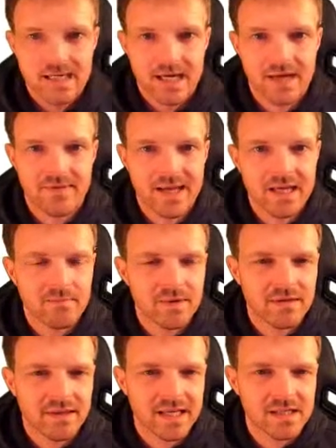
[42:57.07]
and they can be
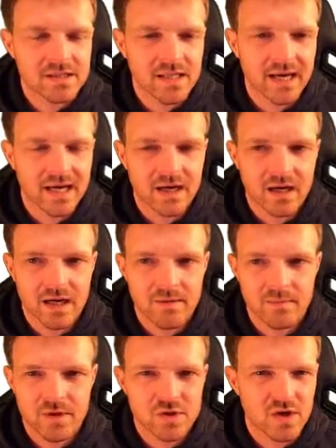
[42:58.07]
things that
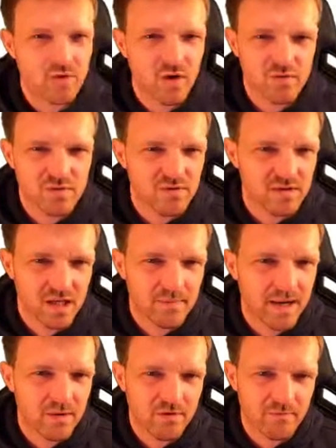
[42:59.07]
you don't often think
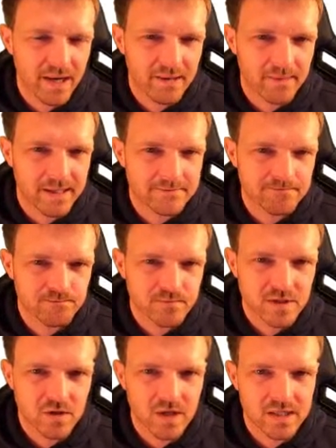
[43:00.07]
about with back pain.
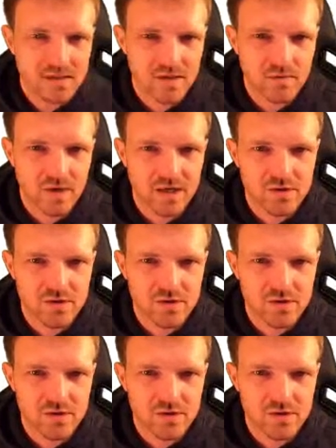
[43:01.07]
All right, so